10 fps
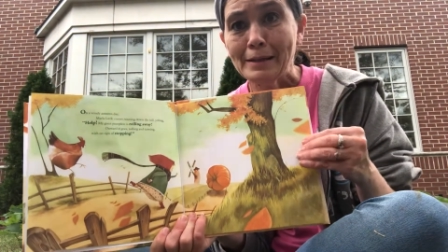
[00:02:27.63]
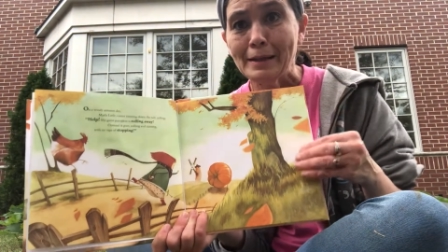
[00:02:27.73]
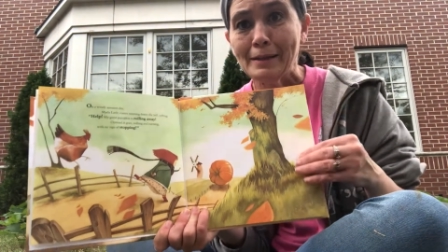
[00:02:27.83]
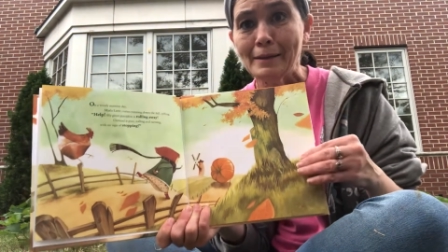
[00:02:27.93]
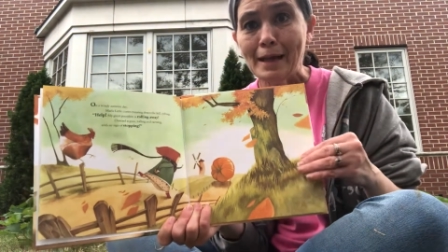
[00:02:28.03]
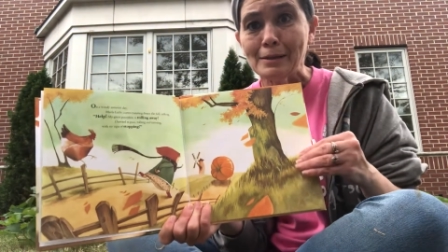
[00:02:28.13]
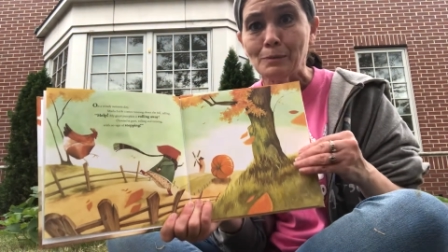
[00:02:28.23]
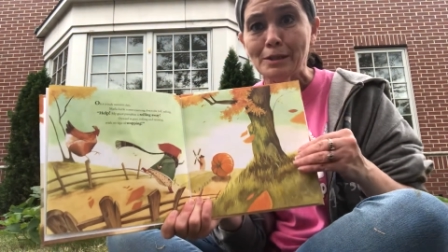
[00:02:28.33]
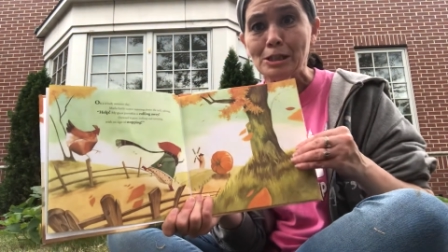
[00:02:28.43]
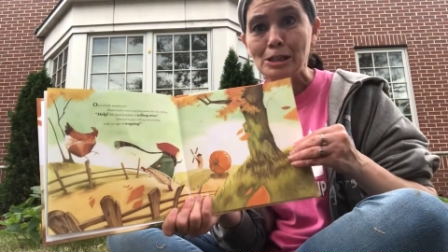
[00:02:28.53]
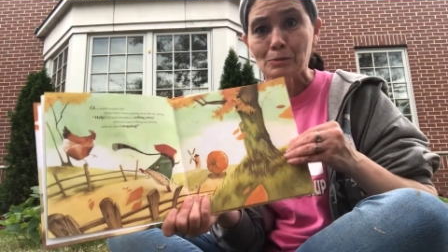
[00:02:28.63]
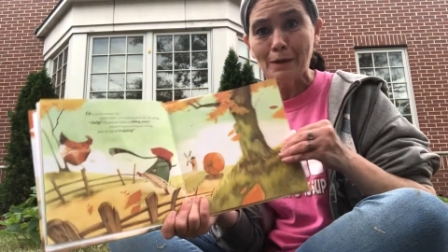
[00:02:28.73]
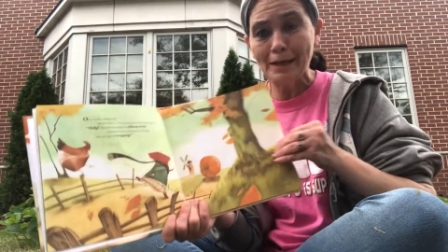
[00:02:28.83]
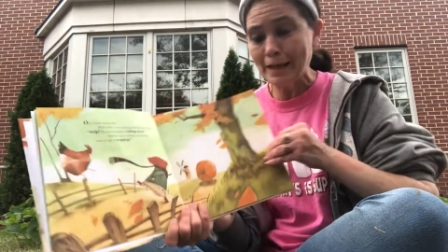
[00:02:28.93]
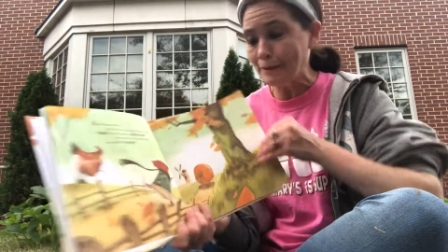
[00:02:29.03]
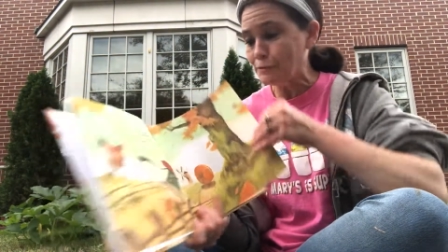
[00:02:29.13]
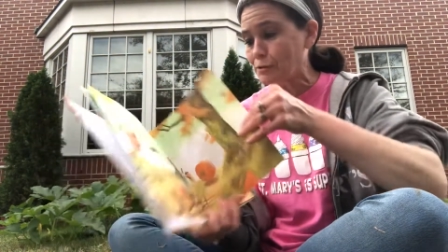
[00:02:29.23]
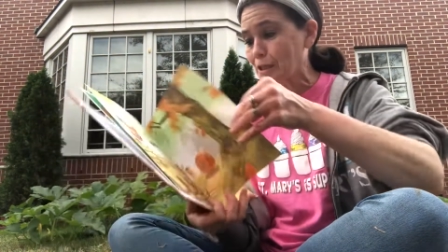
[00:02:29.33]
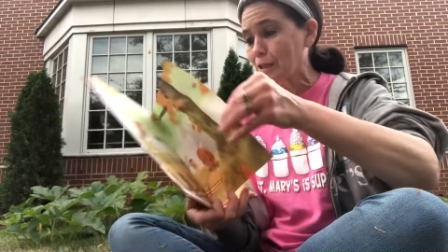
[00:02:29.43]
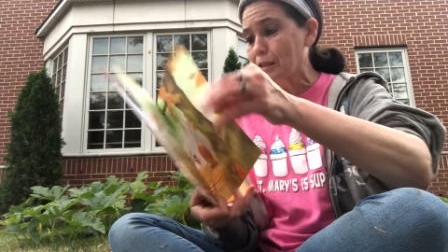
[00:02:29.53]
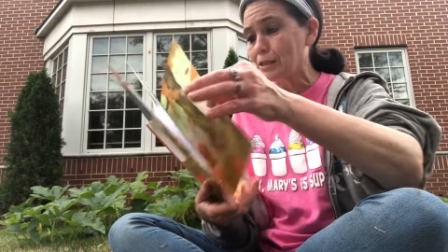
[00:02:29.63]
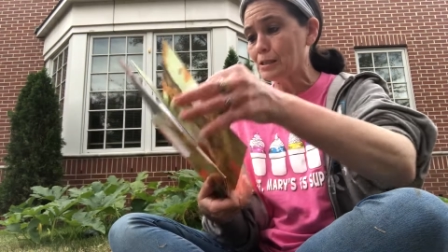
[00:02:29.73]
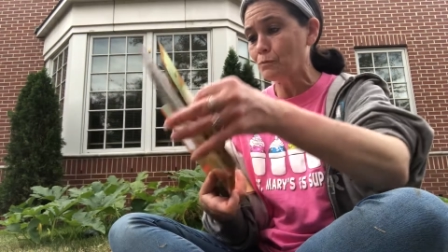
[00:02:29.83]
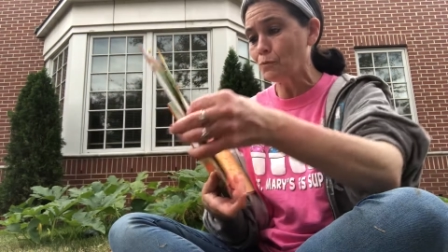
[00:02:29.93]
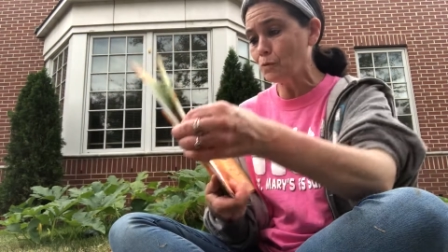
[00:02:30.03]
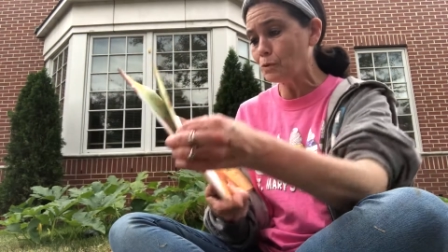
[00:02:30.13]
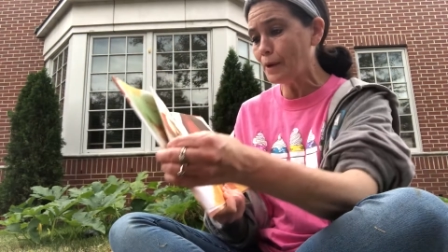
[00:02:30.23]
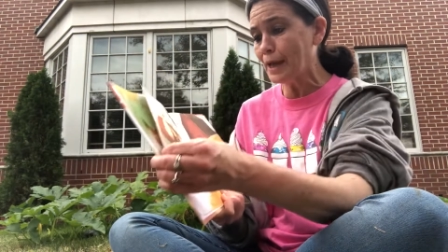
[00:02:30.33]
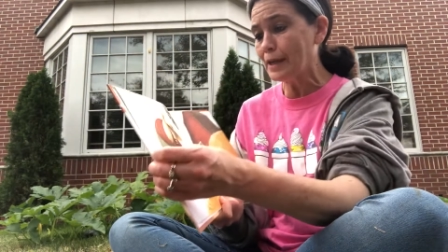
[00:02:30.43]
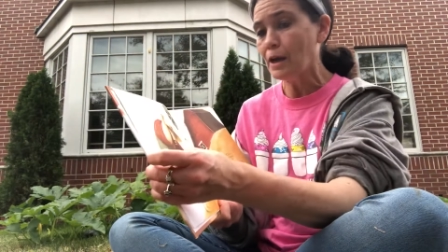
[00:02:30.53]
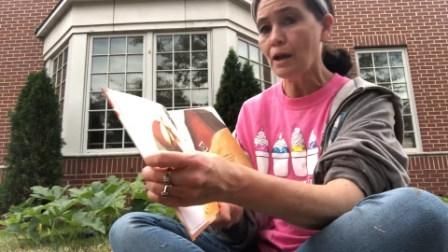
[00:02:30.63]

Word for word: And that's why she's running after it, because it rolled away.